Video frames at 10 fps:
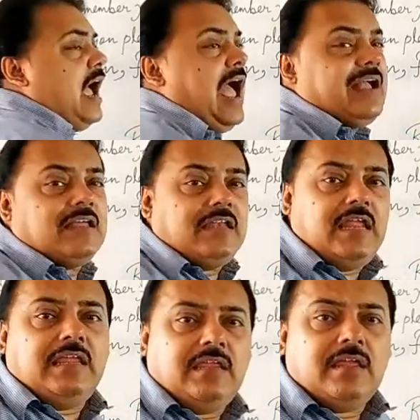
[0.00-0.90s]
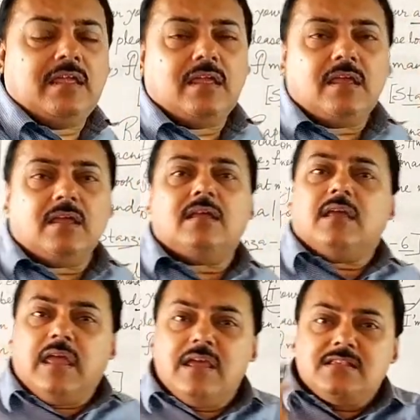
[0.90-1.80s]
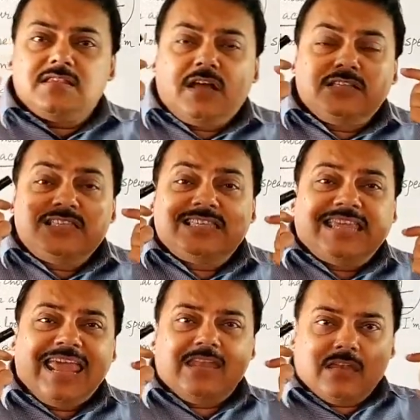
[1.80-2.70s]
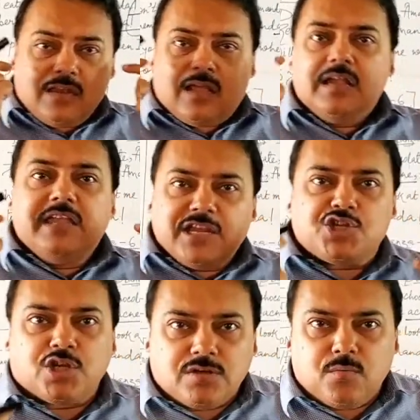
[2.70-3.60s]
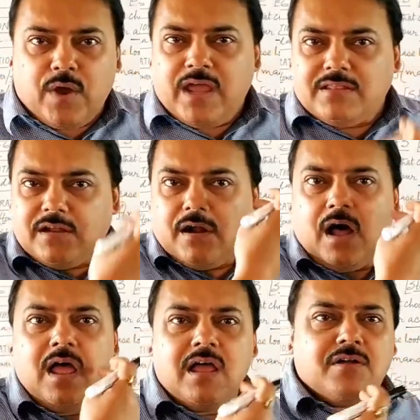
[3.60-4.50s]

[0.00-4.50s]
acne is a skin condition where there are